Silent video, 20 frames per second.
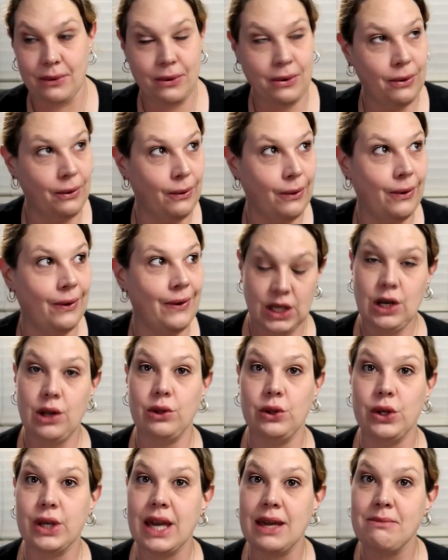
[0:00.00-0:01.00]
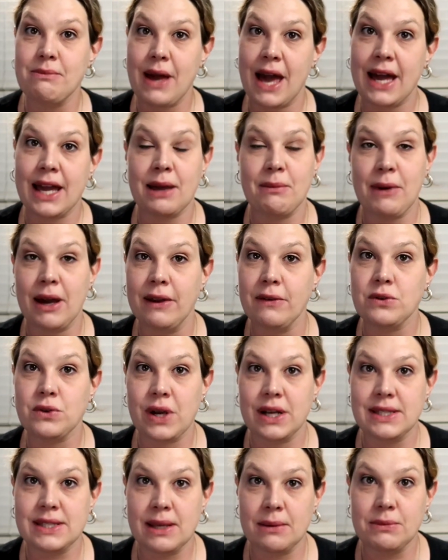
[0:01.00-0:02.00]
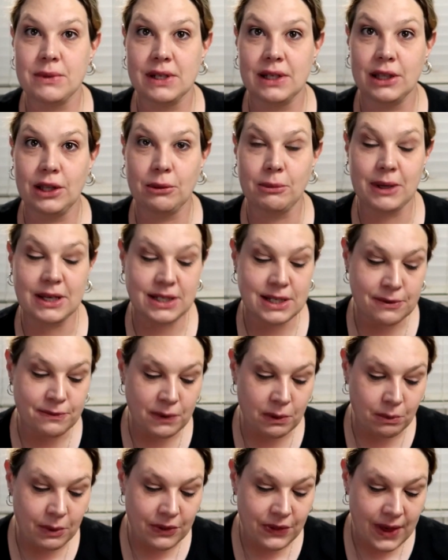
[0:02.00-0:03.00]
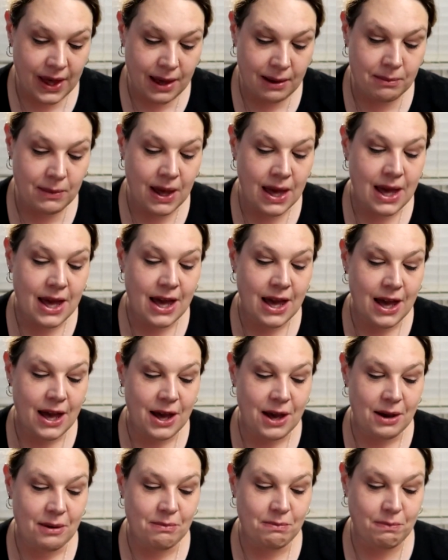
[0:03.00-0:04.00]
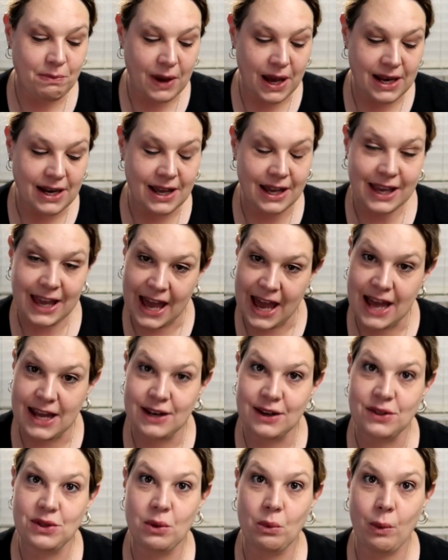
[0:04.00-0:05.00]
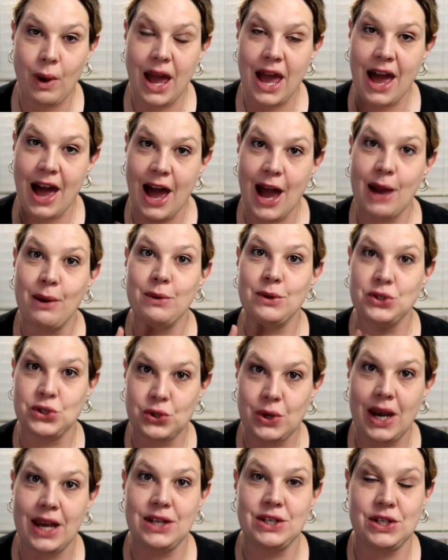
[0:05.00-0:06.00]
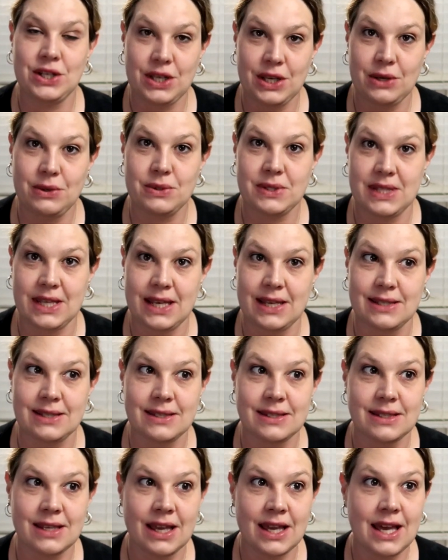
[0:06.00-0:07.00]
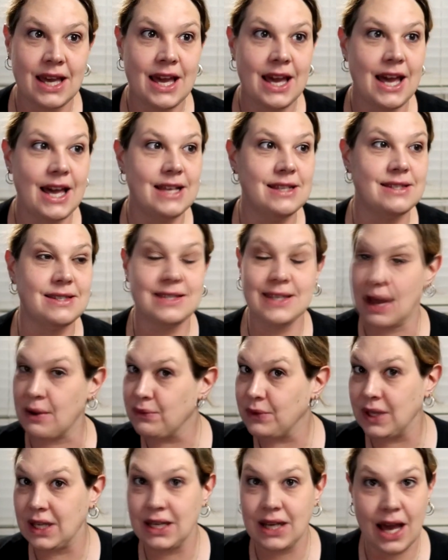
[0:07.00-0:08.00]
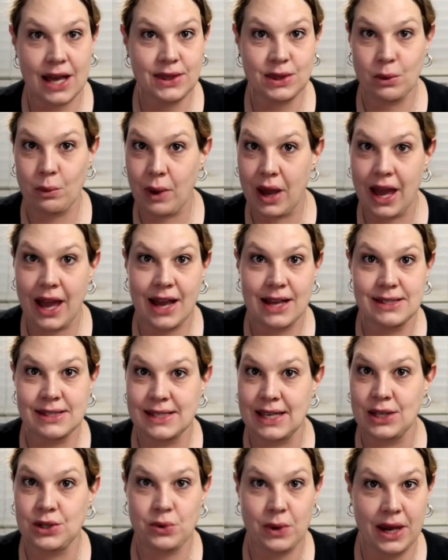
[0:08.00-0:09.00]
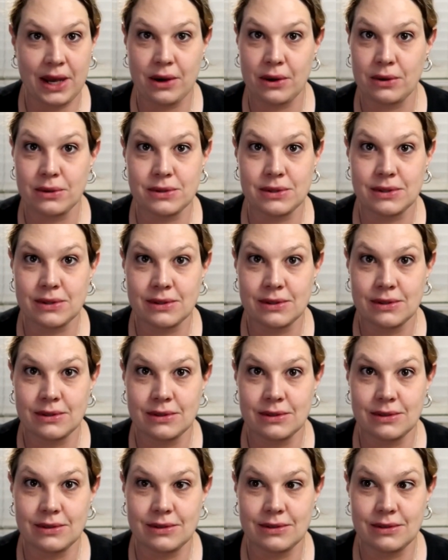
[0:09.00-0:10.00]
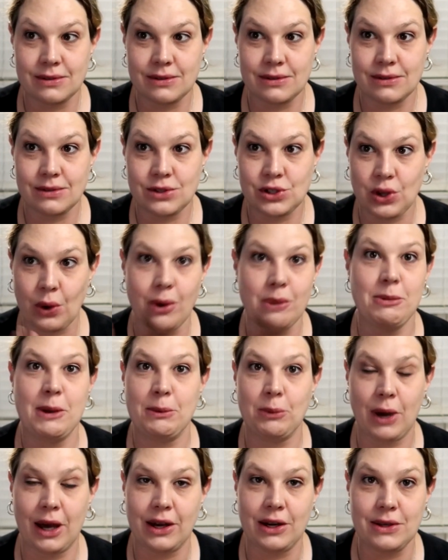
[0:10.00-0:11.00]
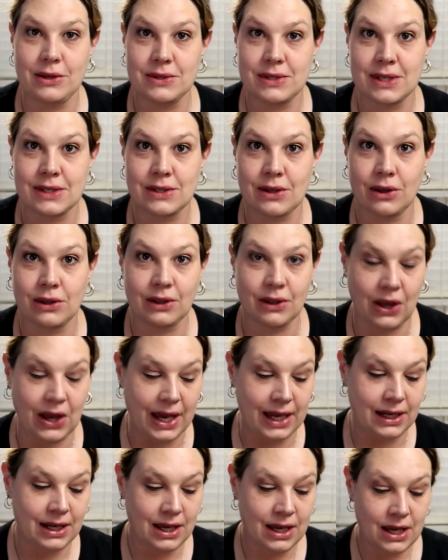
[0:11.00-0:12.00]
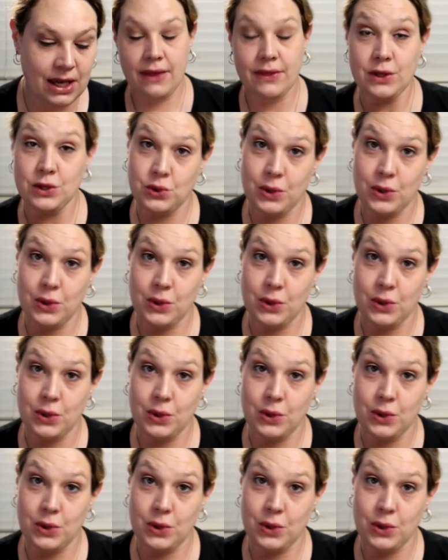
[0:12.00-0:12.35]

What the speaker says: Whew. You know, looking back, I might have tried something a little bit different with him. But again, the way I was trained to use this is definitely not the way I see trainers showing people how to use this online. The